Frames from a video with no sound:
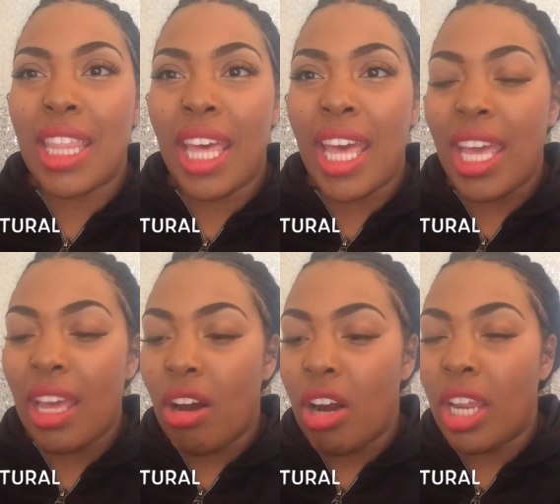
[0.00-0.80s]
They
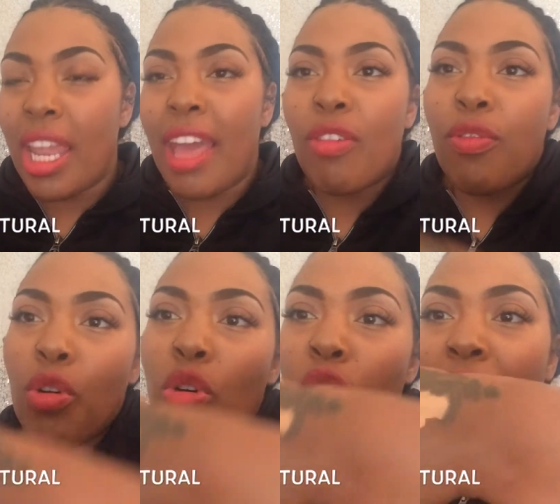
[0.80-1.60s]
are like
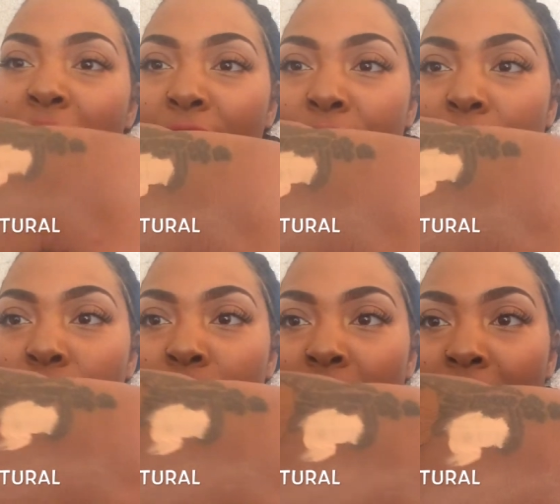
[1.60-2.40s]
full coverage.
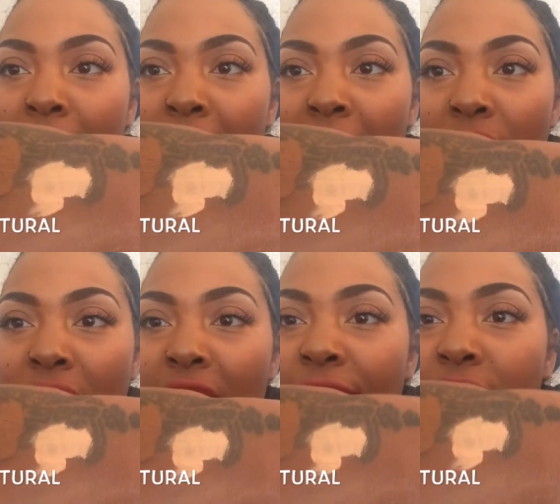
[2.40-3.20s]
You see that, how it
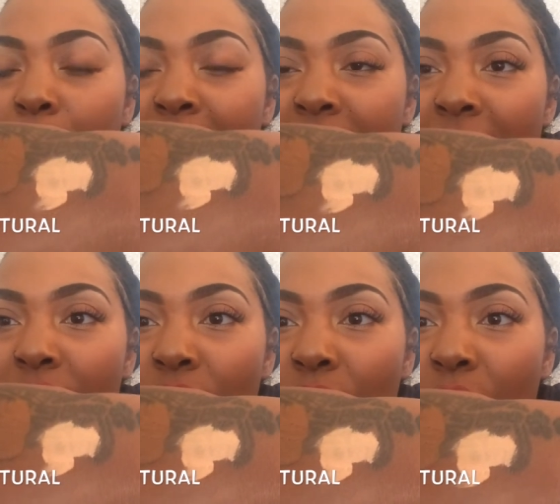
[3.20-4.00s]
covers my
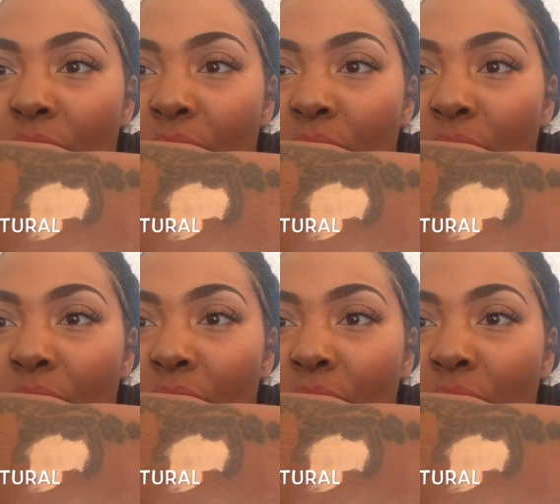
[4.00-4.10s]
tattoo?